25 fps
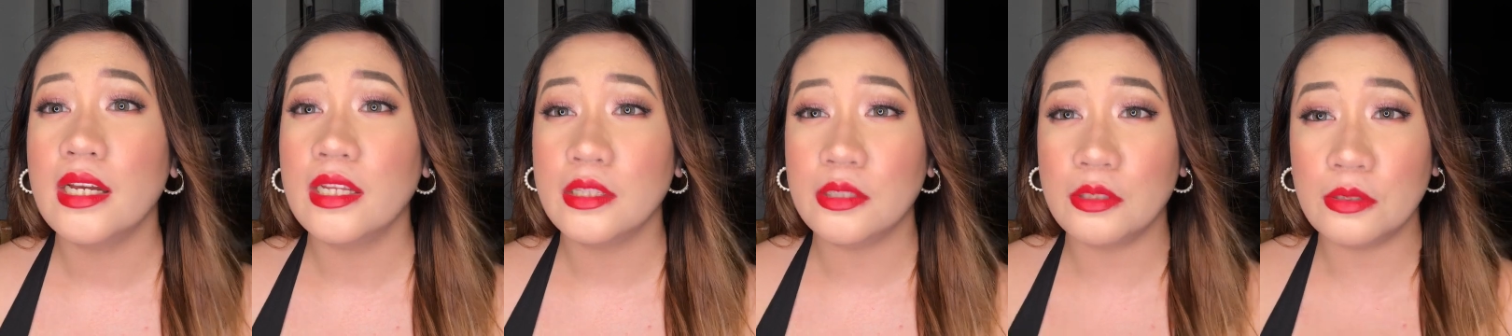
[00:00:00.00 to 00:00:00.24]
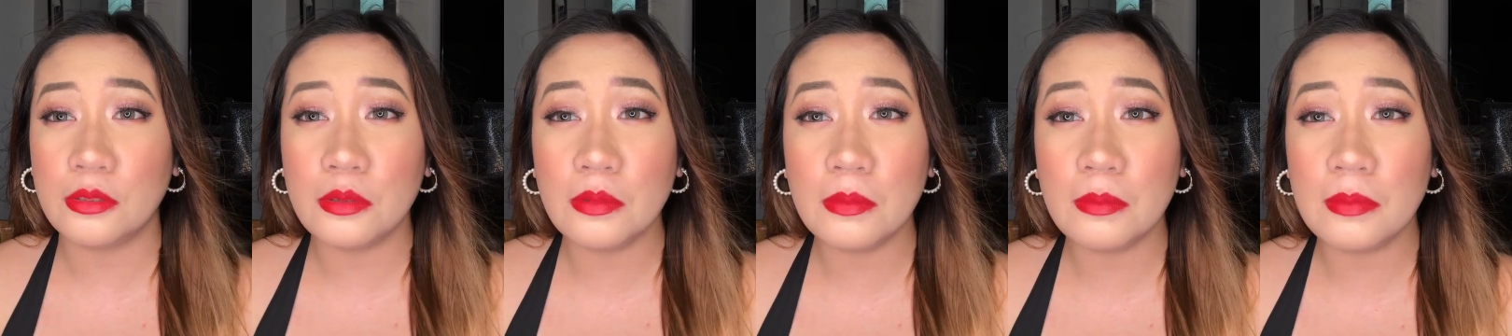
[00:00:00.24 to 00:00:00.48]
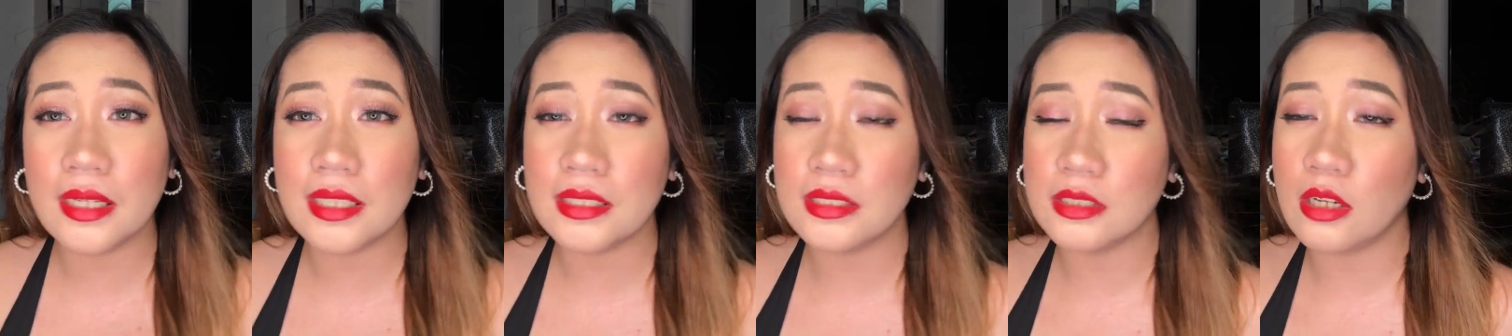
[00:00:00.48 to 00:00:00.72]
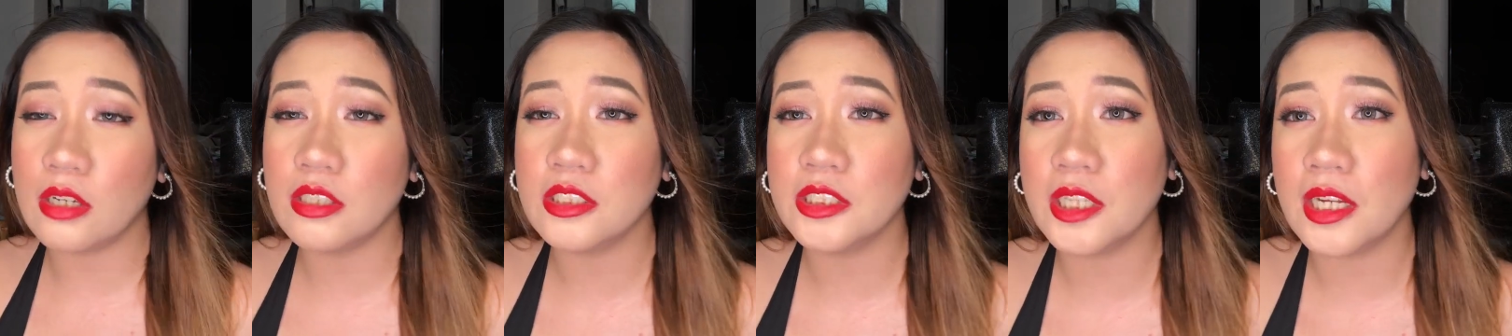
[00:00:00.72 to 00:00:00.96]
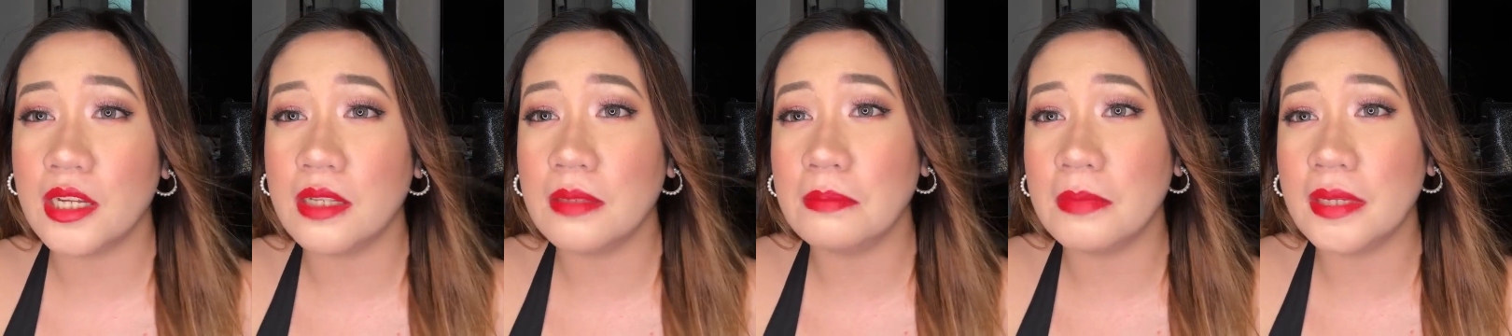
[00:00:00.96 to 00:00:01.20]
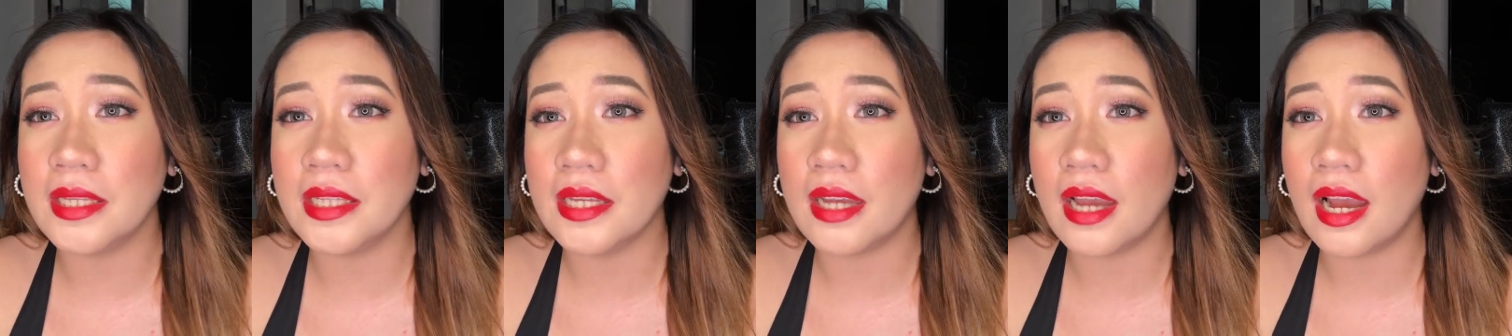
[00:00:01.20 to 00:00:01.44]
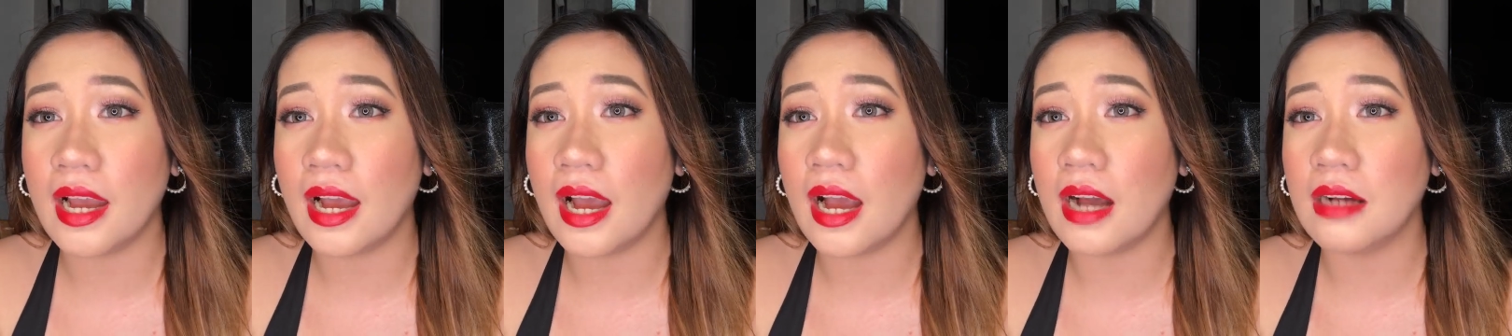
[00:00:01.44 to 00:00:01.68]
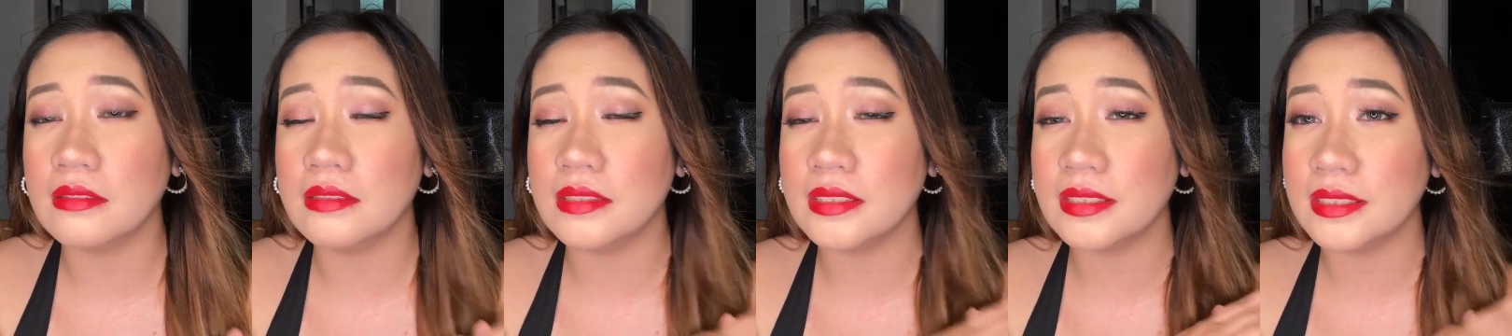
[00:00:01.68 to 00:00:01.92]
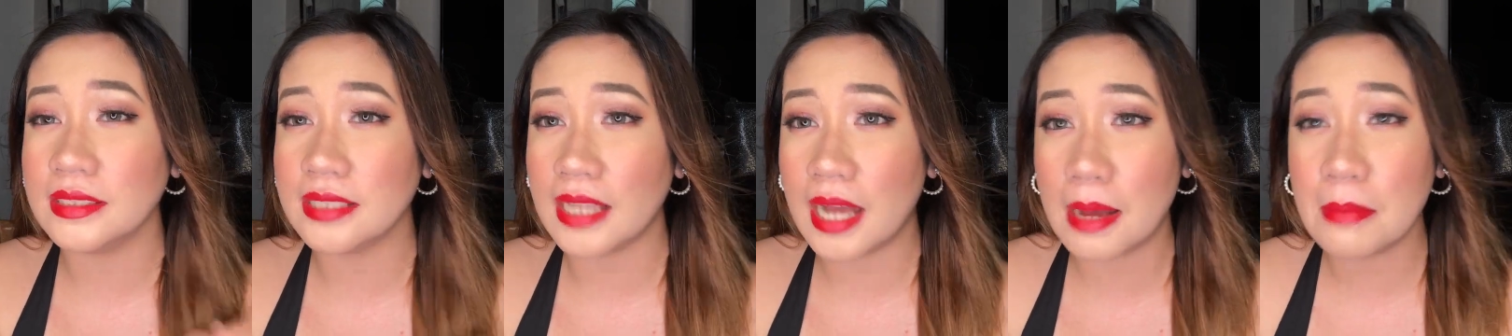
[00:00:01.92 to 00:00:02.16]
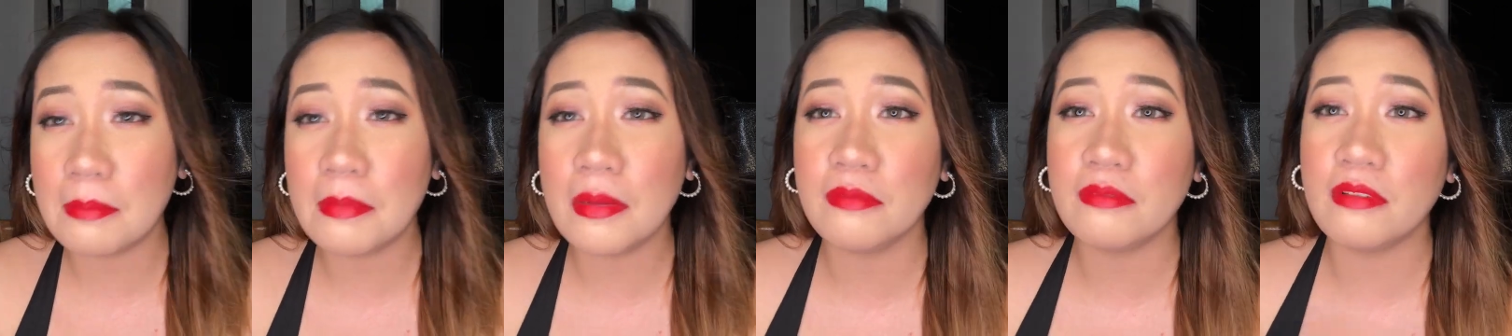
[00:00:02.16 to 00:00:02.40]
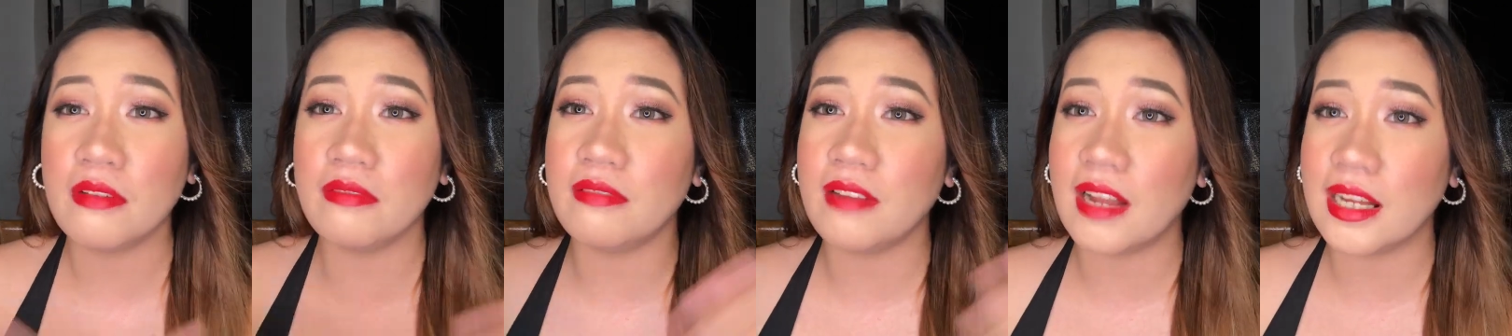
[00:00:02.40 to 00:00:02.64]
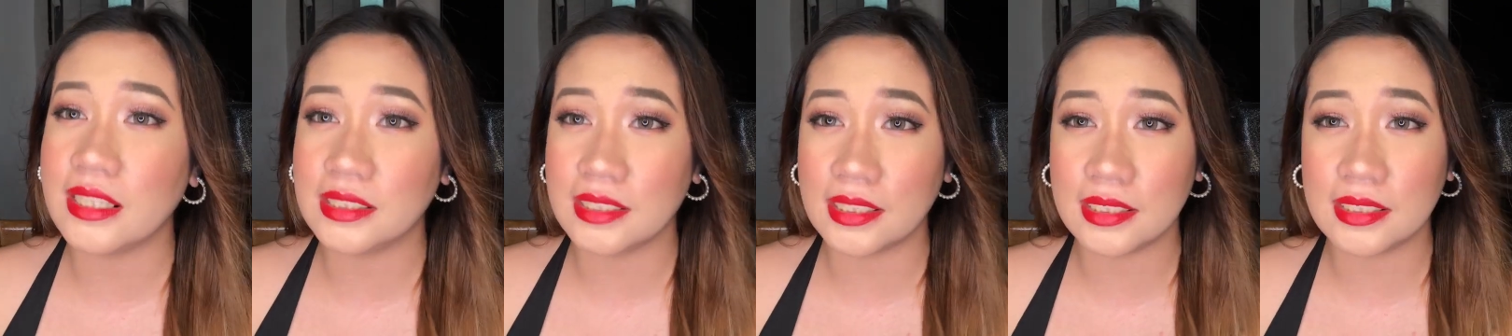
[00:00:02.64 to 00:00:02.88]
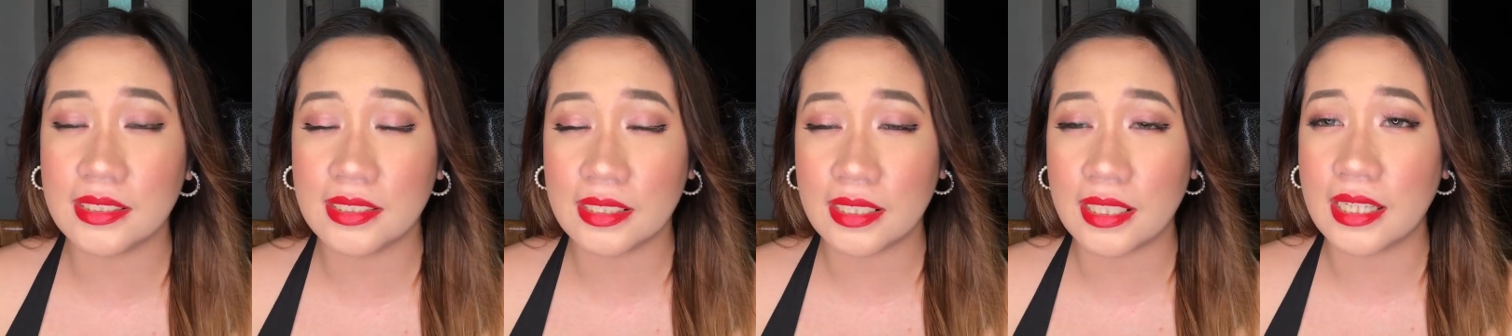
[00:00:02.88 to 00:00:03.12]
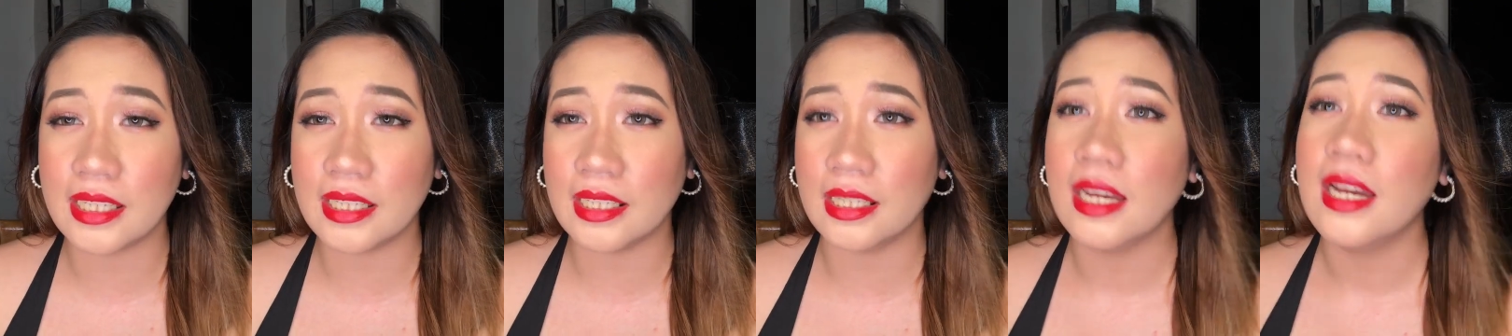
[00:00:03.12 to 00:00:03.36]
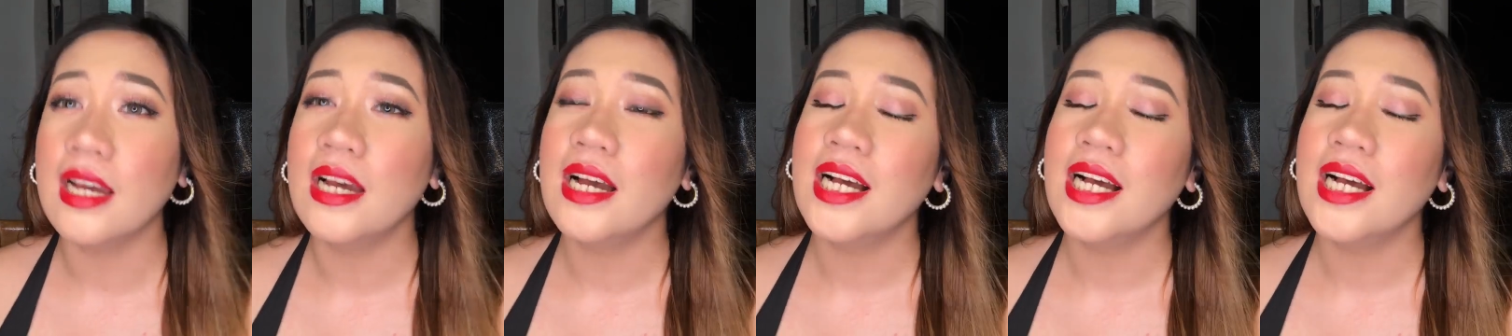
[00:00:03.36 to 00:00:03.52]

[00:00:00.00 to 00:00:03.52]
through my social media accounts na magpa-flash the screen.